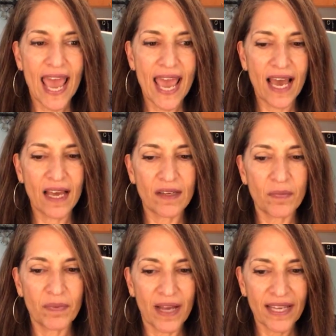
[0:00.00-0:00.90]

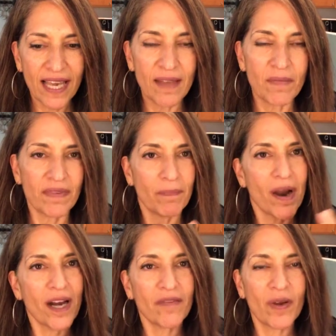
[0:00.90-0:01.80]
And again, the
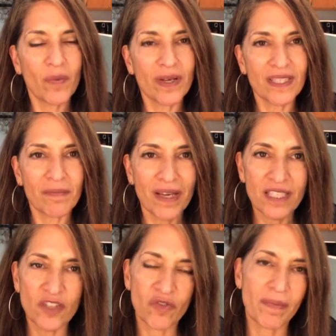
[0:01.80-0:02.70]
part of it was the
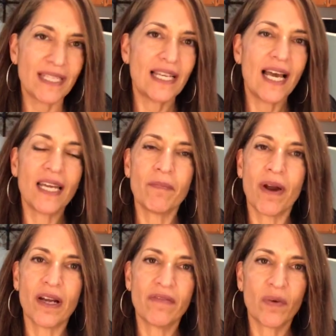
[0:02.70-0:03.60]
message from my dad, and
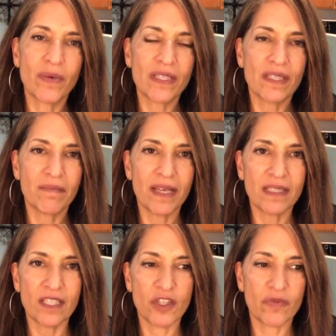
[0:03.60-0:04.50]
part of it was the
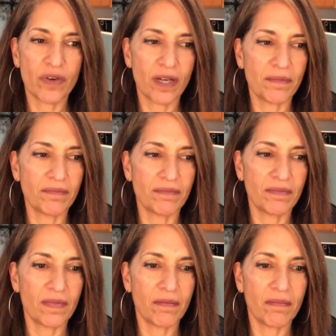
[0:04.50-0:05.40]
message
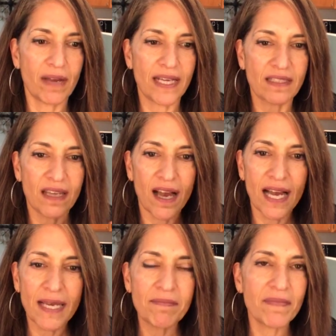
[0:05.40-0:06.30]
from my
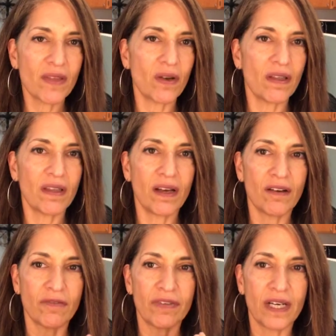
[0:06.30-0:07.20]
time the,
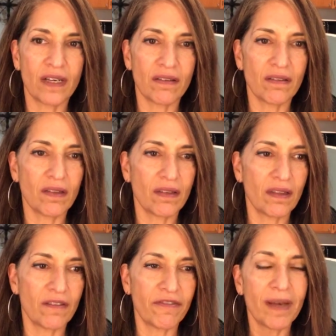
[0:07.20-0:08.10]
of uh, the,
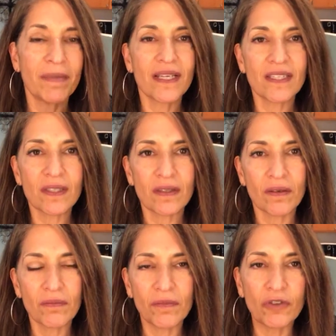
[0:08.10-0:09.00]
the, feminist
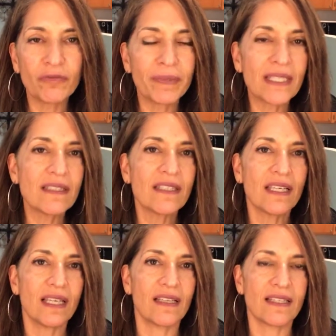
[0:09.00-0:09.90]
movement
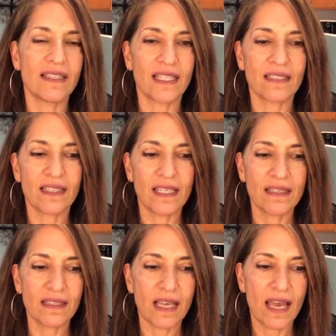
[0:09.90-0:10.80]
in the
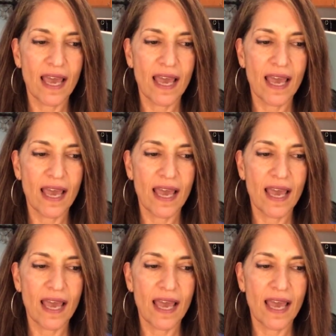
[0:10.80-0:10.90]
60s.